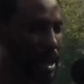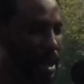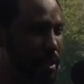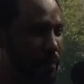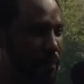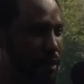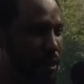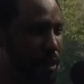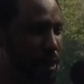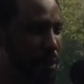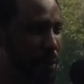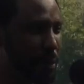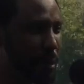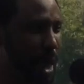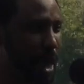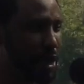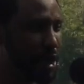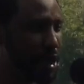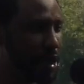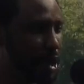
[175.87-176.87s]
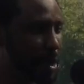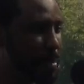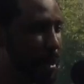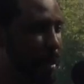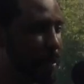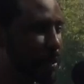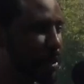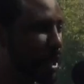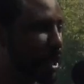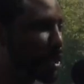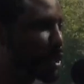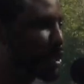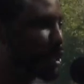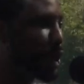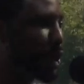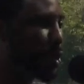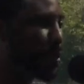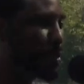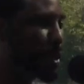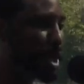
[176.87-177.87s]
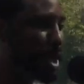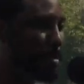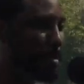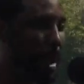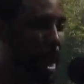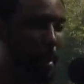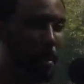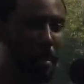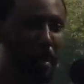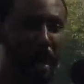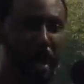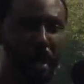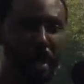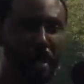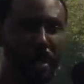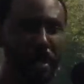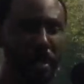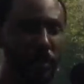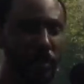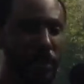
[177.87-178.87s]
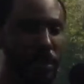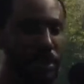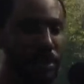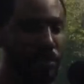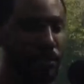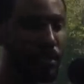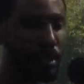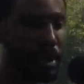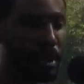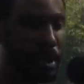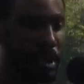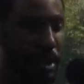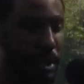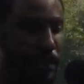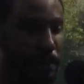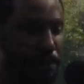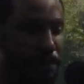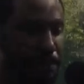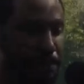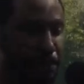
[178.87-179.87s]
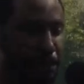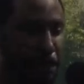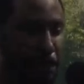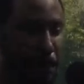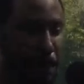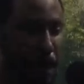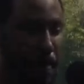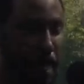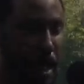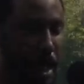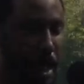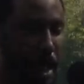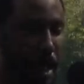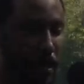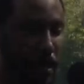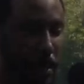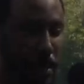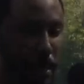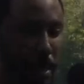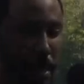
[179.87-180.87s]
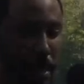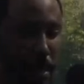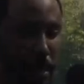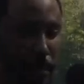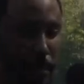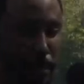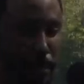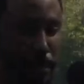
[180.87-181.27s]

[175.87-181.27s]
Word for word: even though I know the Bible says no, but in my mind, it wasn't really, how do I put it?